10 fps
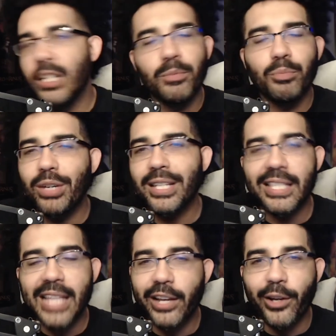Prison's
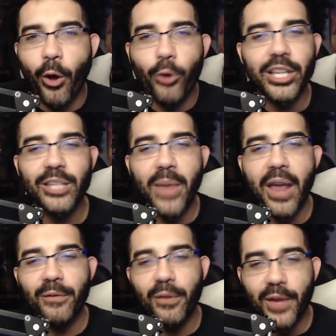not going to hold this
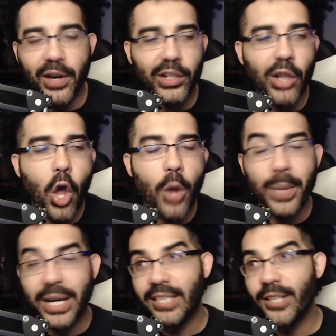man for very long,
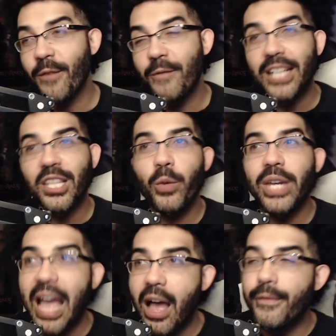but considering the fact that we
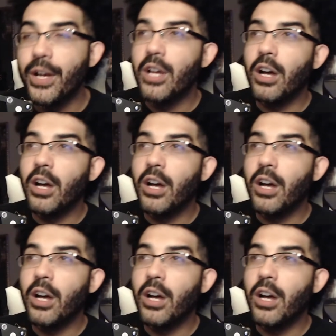have